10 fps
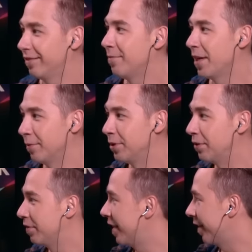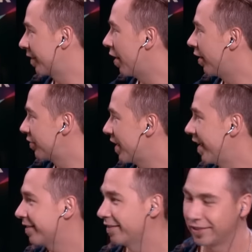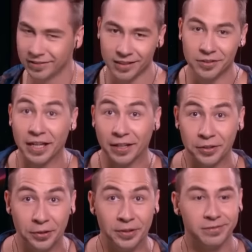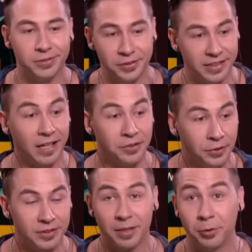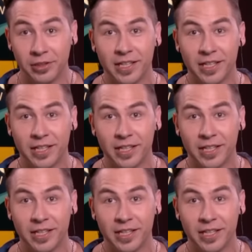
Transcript: they made him do it. He had a contract, and they said, you got to do it. So he said, I'll do it because I'm really